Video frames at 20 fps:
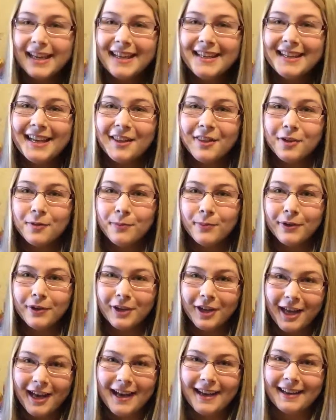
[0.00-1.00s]
Another
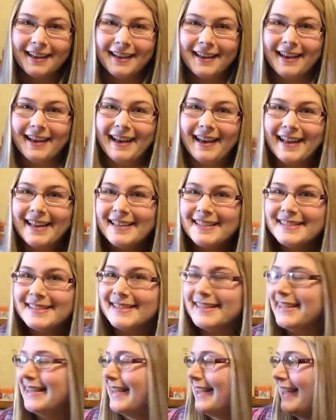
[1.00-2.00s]
book I got
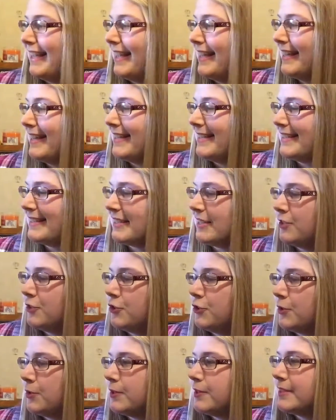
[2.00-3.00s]
is
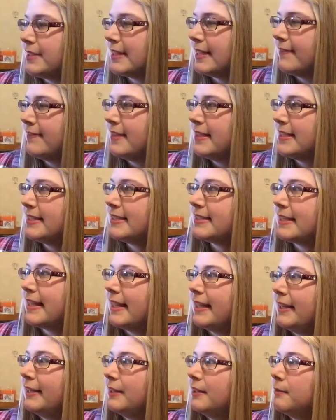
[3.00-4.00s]
Jewels of the
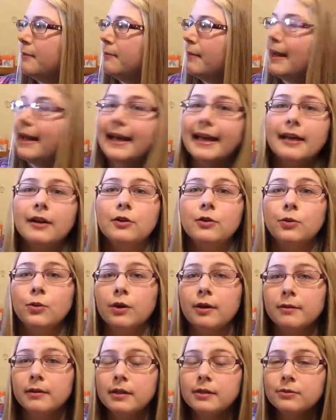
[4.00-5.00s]
Sun by
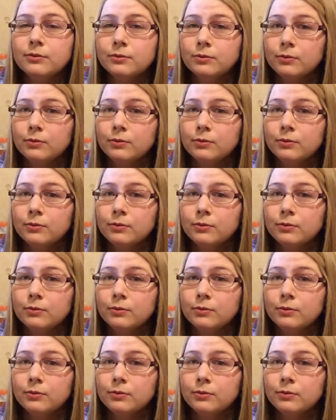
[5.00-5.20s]
Nora